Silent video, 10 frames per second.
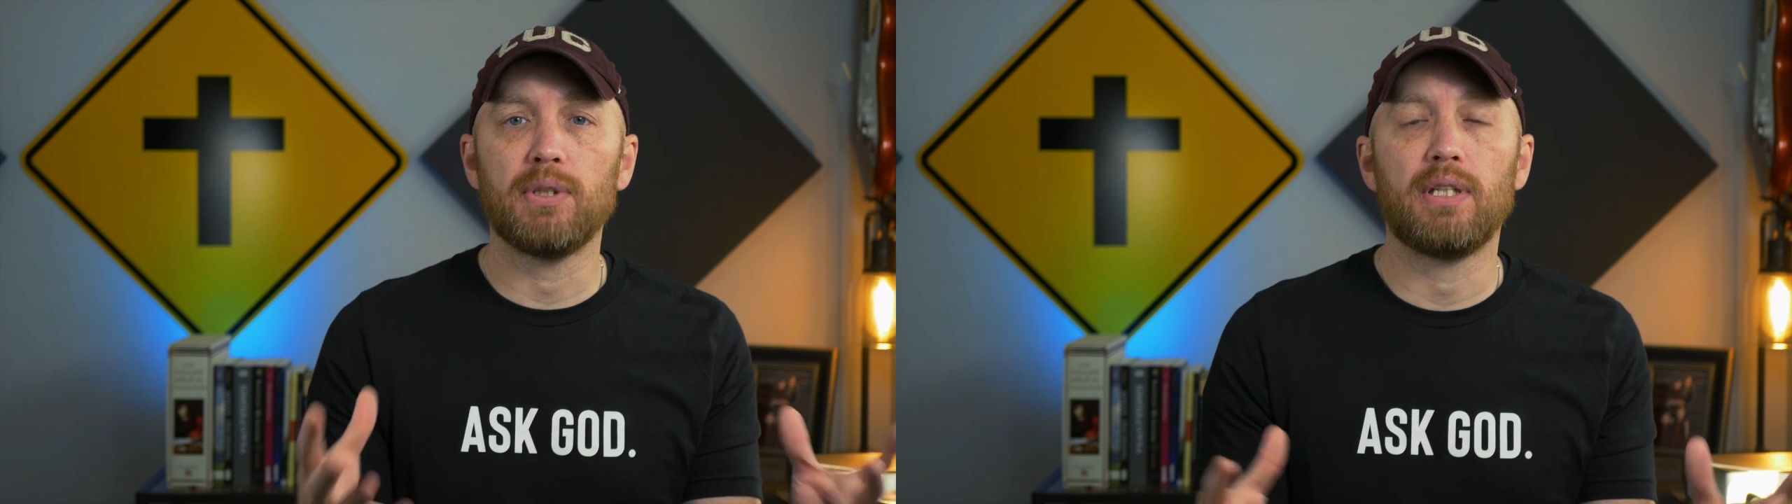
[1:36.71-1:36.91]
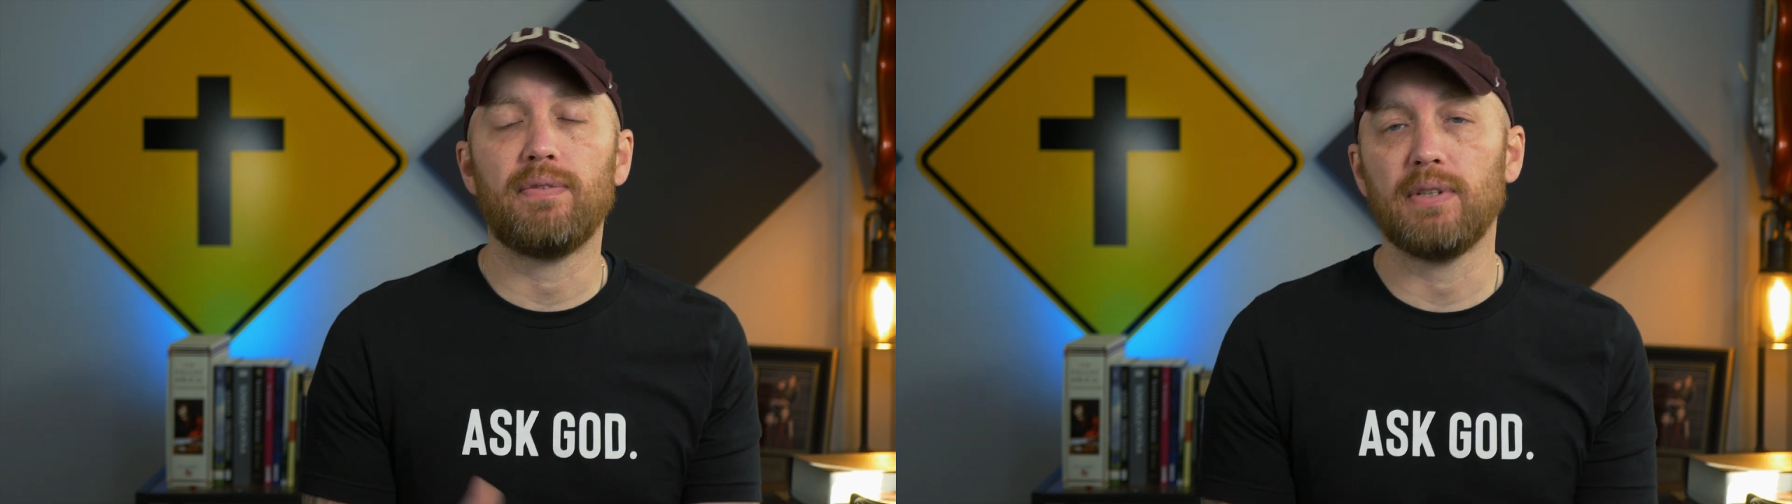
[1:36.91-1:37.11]

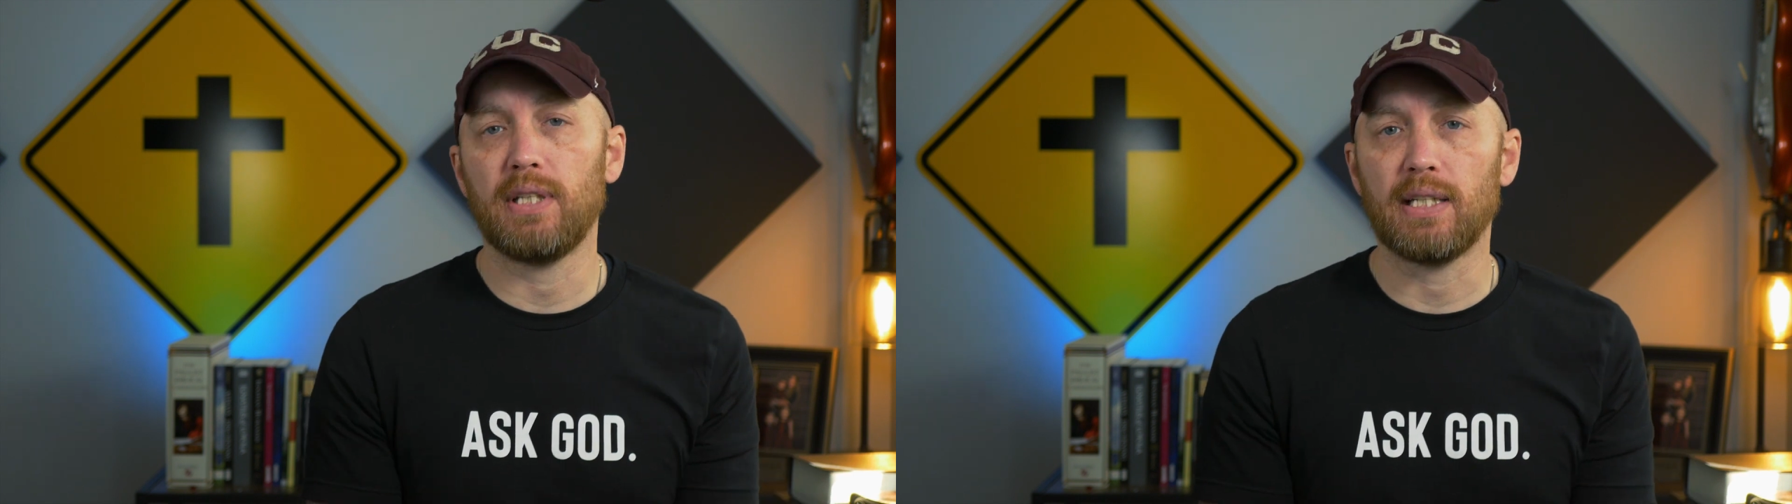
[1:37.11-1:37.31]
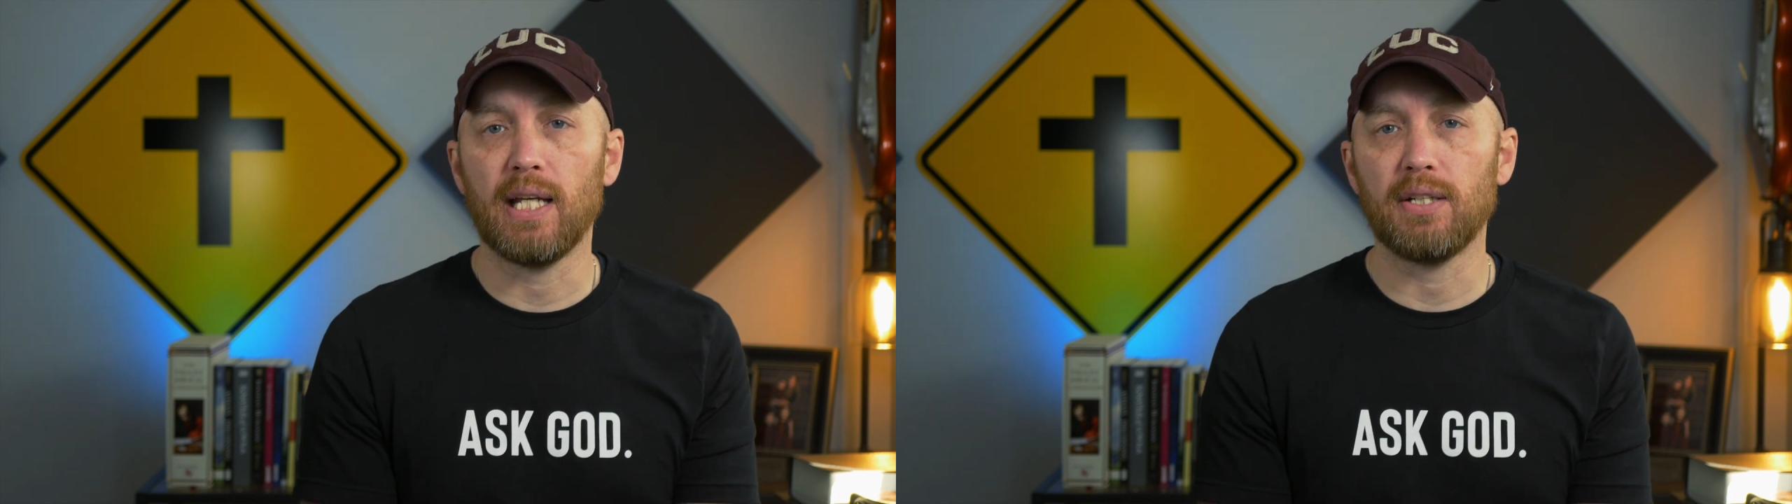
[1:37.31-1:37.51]
with different
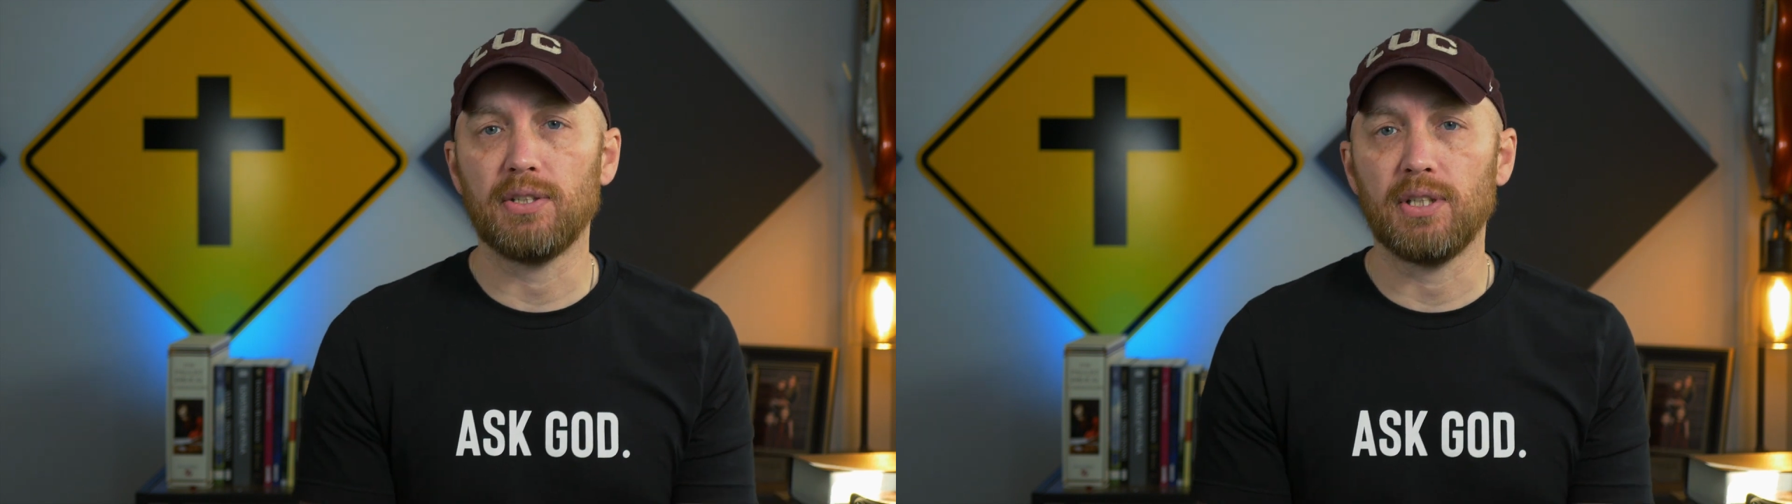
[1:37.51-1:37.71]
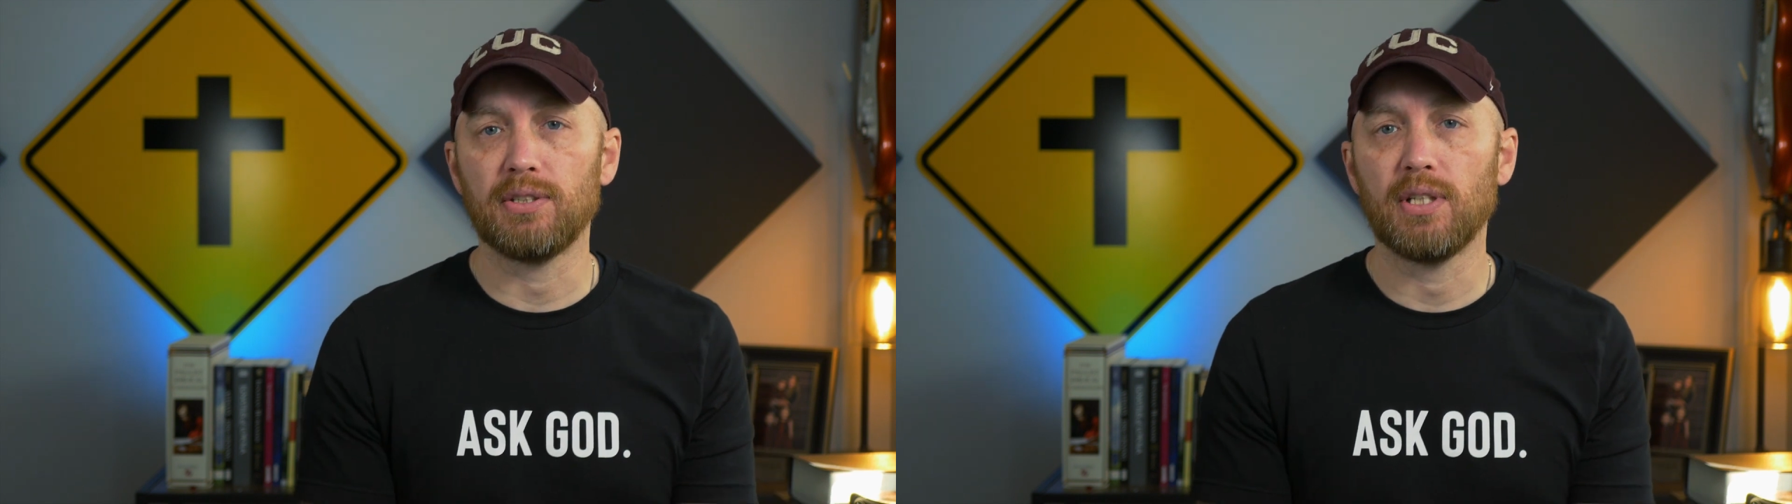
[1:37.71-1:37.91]

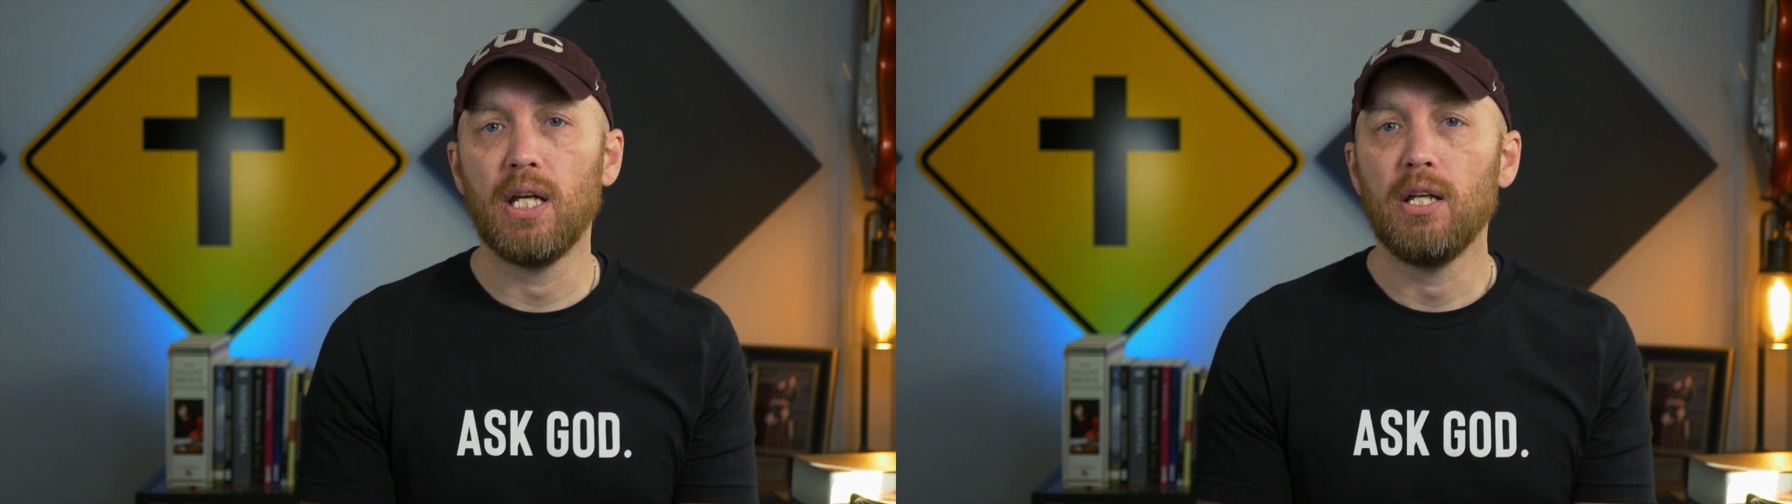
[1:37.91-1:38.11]
technologies,